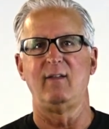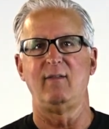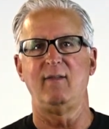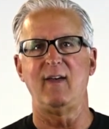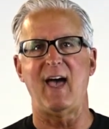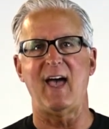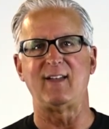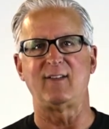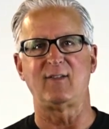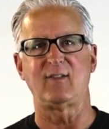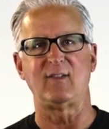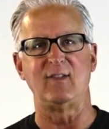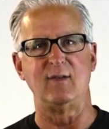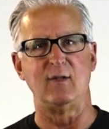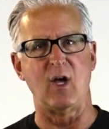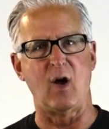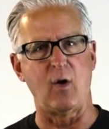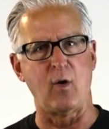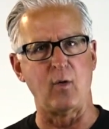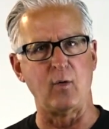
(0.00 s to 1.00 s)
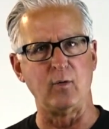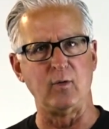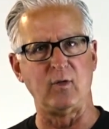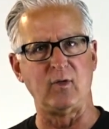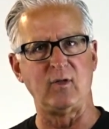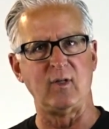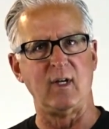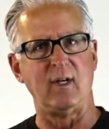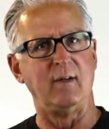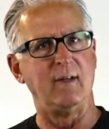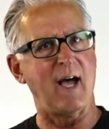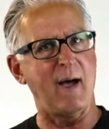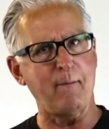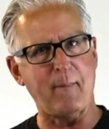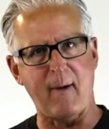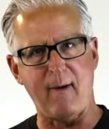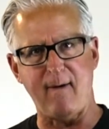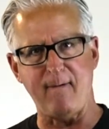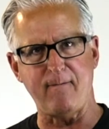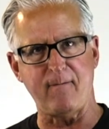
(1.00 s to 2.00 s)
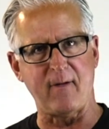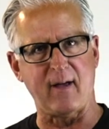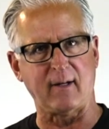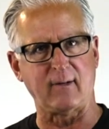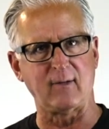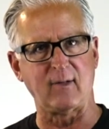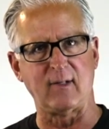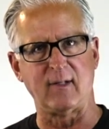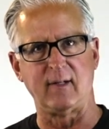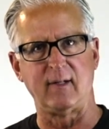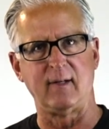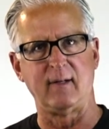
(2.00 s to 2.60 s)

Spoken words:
that knows, not perfect,